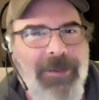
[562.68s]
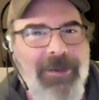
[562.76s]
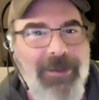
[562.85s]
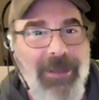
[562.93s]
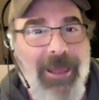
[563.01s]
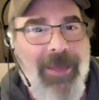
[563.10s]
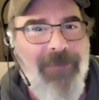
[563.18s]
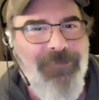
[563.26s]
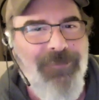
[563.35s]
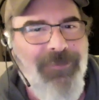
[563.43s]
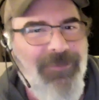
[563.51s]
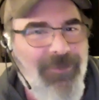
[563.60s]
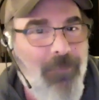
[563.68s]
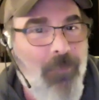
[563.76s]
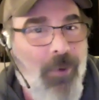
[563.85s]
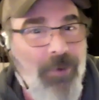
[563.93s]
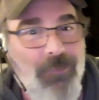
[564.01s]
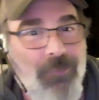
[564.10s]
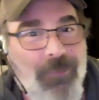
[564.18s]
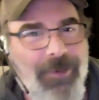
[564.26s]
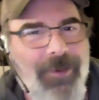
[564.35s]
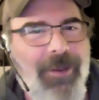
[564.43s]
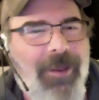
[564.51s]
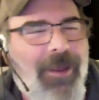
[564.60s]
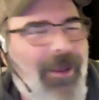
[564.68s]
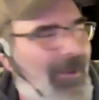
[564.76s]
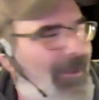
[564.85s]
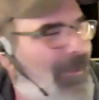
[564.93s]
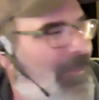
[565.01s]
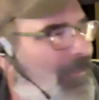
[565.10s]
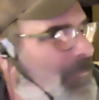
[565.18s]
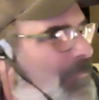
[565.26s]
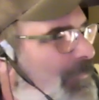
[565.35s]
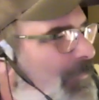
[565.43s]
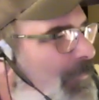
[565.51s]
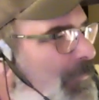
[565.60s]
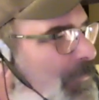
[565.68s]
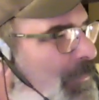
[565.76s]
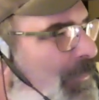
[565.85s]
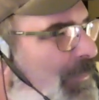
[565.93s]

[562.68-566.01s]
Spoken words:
laughed, and walked away. And I go, real